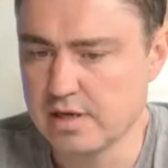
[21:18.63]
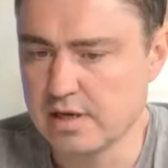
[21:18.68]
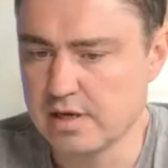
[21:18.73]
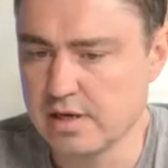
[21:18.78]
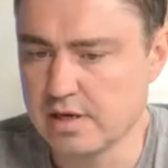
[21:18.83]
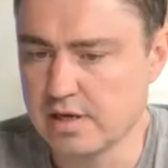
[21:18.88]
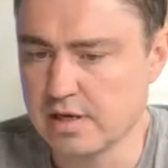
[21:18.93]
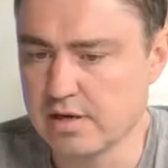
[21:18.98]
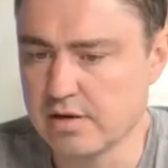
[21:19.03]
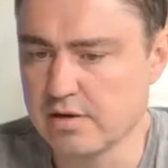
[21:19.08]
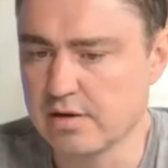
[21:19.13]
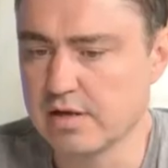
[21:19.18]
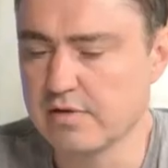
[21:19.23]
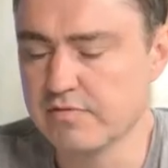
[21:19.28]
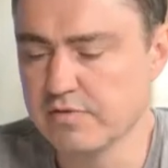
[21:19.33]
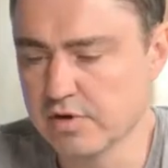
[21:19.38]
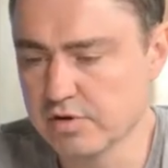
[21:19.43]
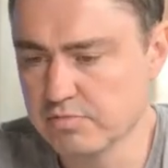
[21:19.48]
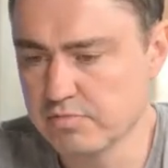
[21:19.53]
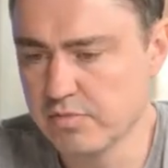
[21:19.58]
uh,
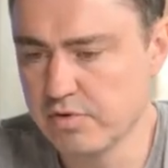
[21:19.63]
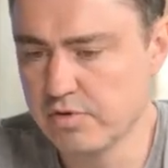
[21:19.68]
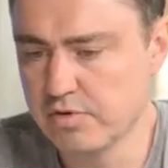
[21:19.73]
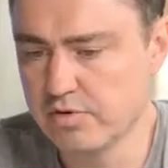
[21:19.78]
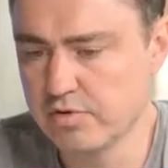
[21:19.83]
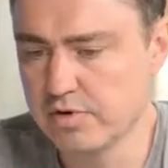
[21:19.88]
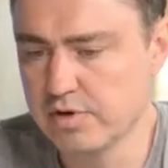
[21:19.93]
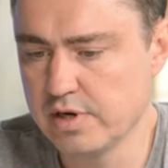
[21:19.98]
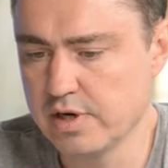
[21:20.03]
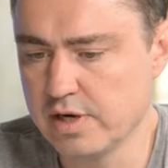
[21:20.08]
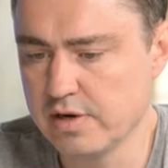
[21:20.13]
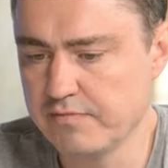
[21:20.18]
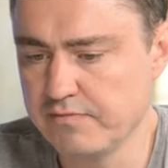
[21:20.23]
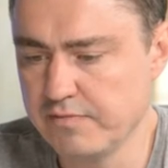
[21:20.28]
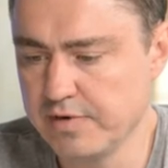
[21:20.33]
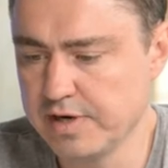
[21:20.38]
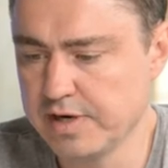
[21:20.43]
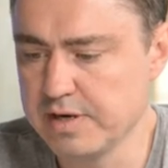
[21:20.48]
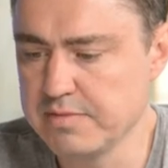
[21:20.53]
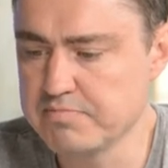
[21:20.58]
if not more, a
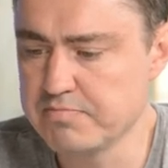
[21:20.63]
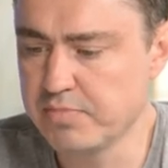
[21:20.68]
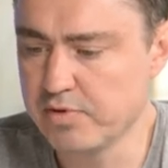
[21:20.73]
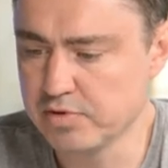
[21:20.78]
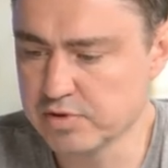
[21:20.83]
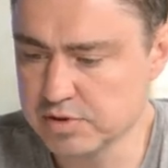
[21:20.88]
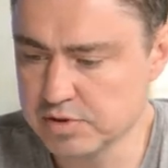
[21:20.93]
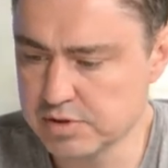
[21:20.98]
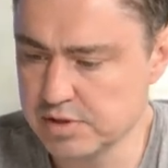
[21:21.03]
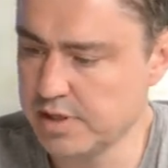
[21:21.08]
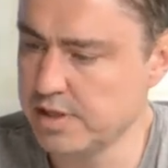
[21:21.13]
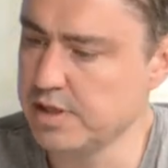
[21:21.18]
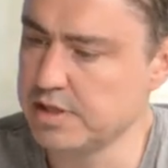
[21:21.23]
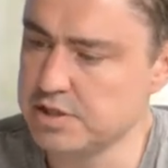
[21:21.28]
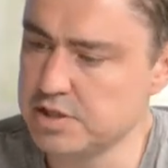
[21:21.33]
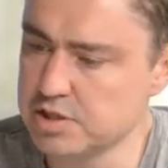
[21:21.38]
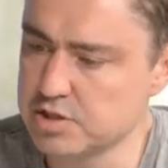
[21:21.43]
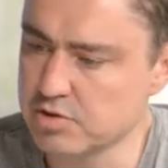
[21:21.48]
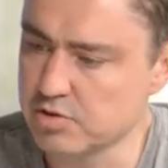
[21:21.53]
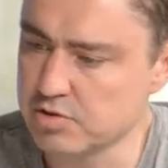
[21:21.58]
very important
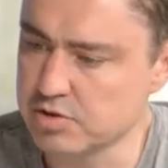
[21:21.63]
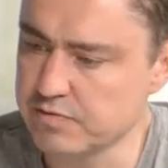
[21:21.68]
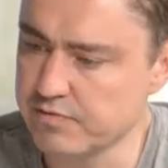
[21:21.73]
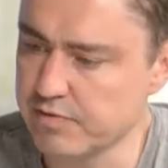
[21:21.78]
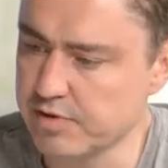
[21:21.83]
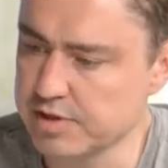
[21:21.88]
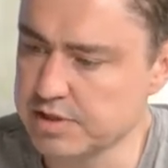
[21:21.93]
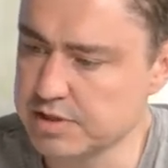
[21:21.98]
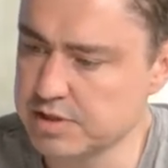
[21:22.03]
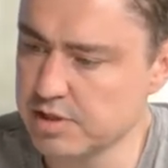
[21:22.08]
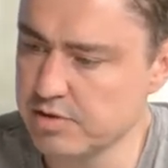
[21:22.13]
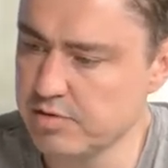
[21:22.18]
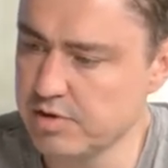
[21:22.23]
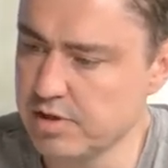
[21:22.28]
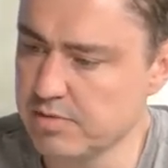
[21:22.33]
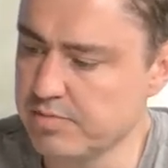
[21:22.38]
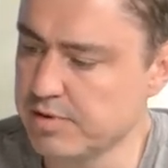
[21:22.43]
energy source for Estonia.